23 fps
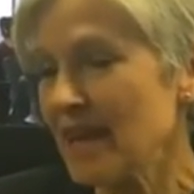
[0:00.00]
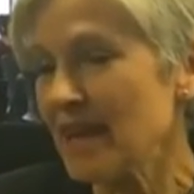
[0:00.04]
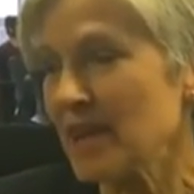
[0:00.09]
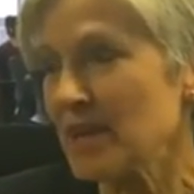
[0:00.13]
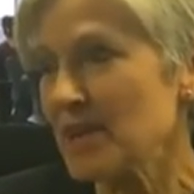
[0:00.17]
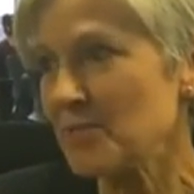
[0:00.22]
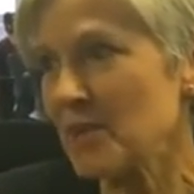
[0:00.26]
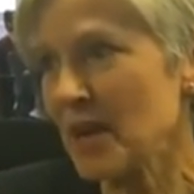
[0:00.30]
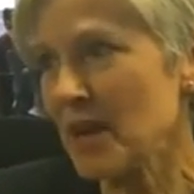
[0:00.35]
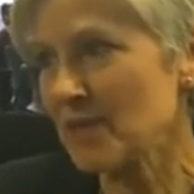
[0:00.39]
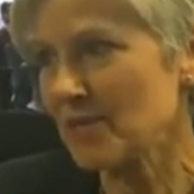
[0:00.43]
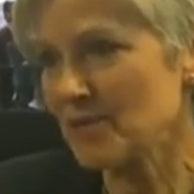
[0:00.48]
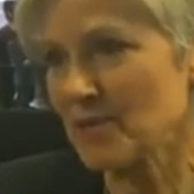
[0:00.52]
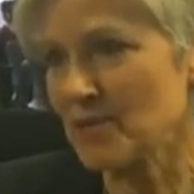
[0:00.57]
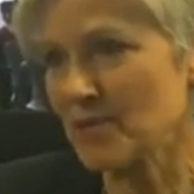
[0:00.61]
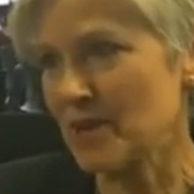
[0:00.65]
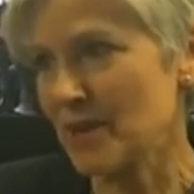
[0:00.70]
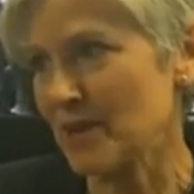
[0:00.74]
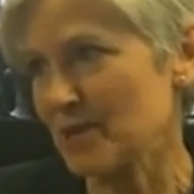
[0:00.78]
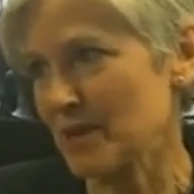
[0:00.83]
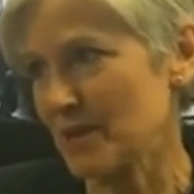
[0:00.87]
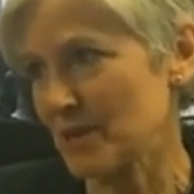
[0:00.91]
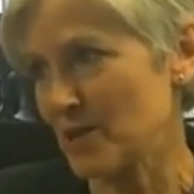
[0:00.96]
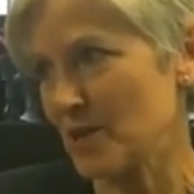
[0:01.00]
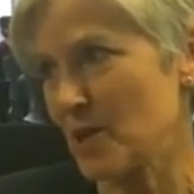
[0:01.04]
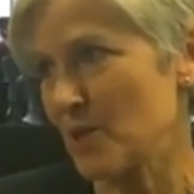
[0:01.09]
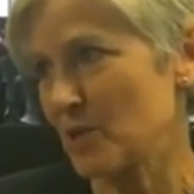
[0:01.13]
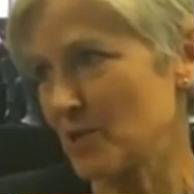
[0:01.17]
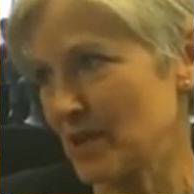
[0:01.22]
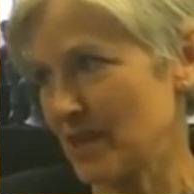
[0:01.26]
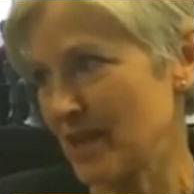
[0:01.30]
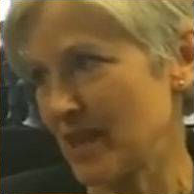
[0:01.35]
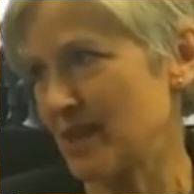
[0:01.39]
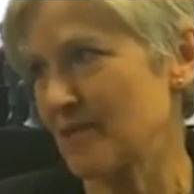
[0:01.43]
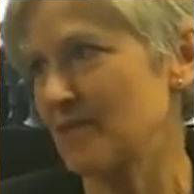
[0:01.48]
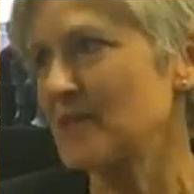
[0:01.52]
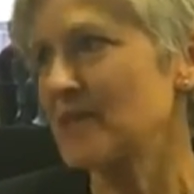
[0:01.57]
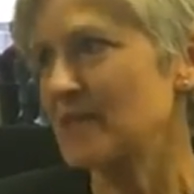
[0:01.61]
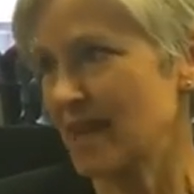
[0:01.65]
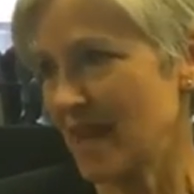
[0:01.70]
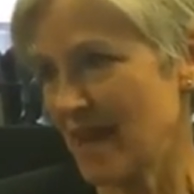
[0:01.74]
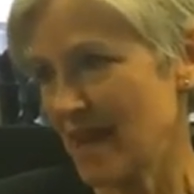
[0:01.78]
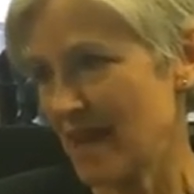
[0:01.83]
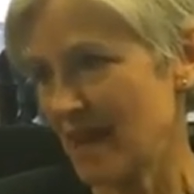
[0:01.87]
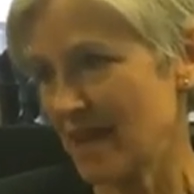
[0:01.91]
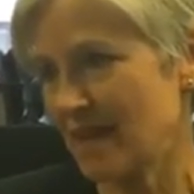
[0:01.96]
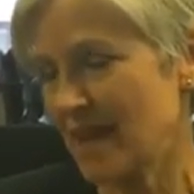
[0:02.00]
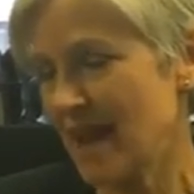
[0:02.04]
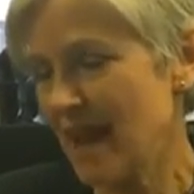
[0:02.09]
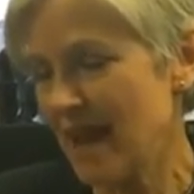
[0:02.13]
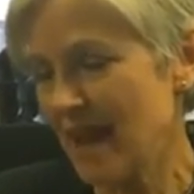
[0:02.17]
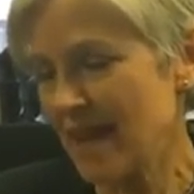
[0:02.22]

In my view, there is no safe state.